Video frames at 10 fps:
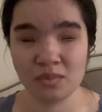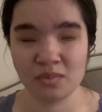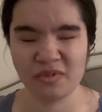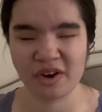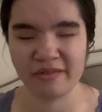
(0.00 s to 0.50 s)

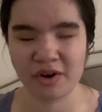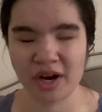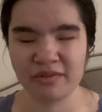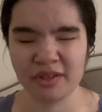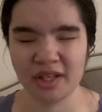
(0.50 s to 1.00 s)
forever
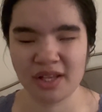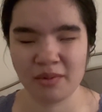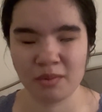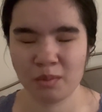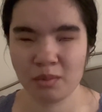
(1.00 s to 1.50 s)
grateful that they
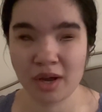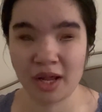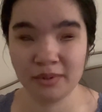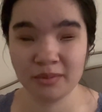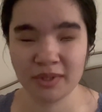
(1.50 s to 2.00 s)

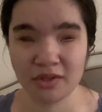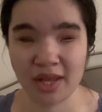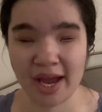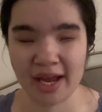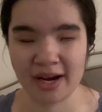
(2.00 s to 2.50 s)
helped me do
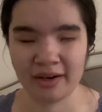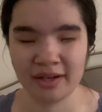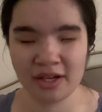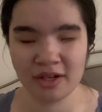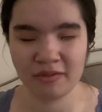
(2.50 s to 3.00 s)
that, and
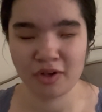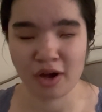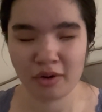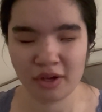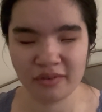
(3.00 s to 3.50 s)
we
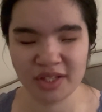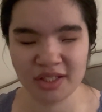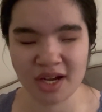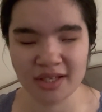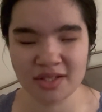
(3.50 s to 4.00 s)
got all of the
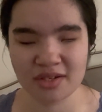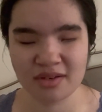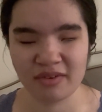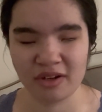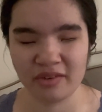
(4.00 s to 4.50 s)
dancers
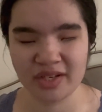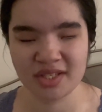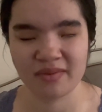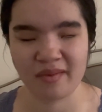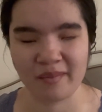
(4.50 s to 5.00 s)
involved, and
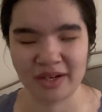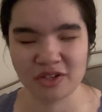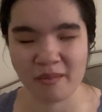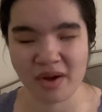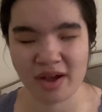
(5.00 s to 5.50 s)
some of my
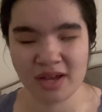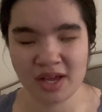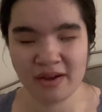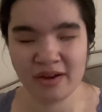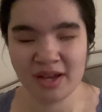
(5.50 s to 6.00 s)
drama
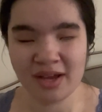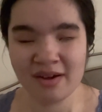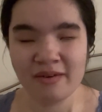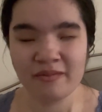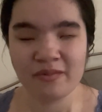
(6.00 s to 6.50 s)

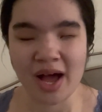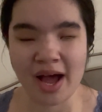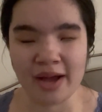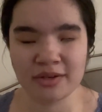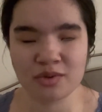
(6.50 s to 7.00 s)

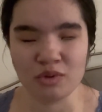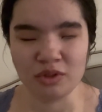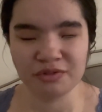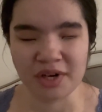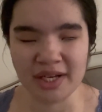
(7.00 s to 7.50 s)

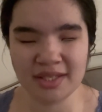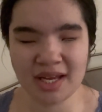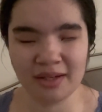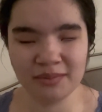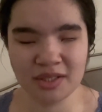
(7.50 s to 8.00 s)
school friends
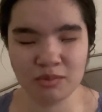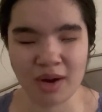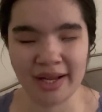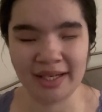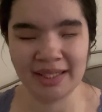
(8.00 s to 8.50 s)
helped as
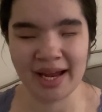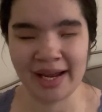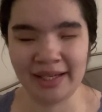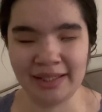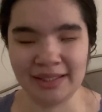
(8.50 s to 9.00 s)
well,
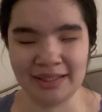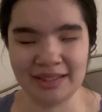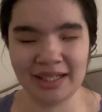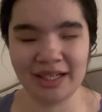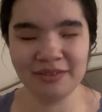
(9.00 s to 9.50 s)
and
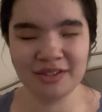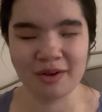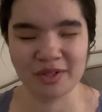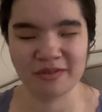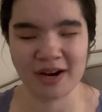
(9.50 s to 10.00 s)
it was so
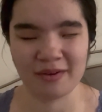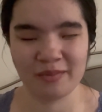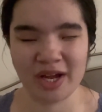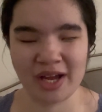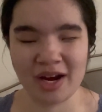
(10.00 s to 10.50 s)
much fun.
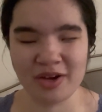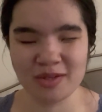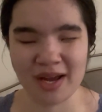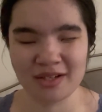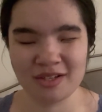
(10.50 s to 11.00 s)
But anyways,
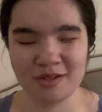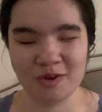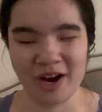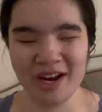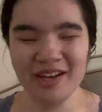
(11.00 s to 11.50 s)
back to the
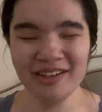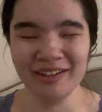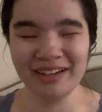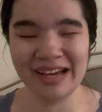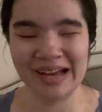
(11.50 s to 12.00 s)
story.
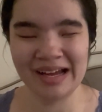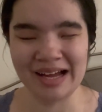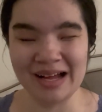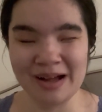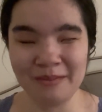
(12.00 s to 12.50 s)

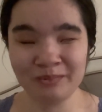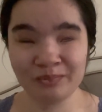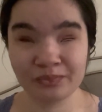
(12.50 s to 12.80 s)
I